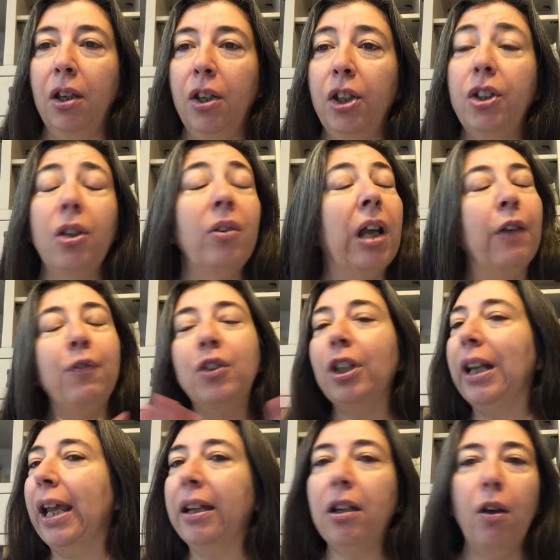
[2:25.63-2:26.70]
You don't have to
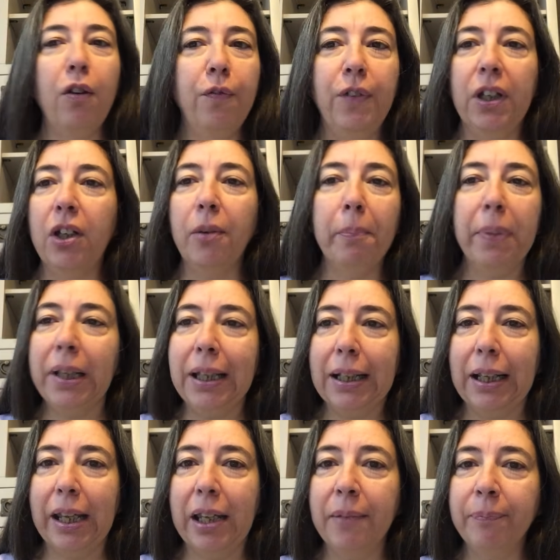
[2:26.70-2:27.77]
let go of it
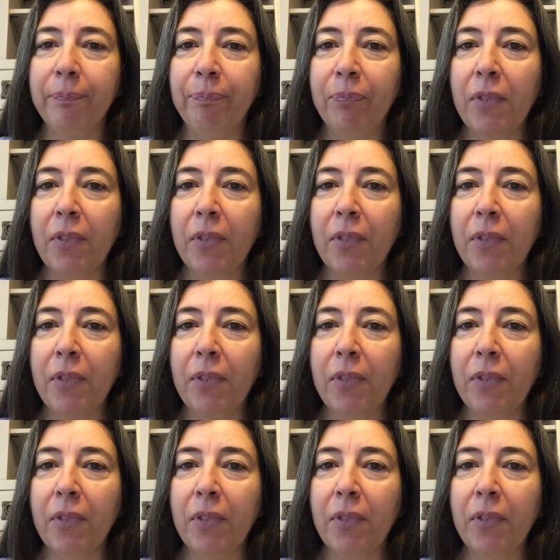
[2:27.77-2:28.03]
completely.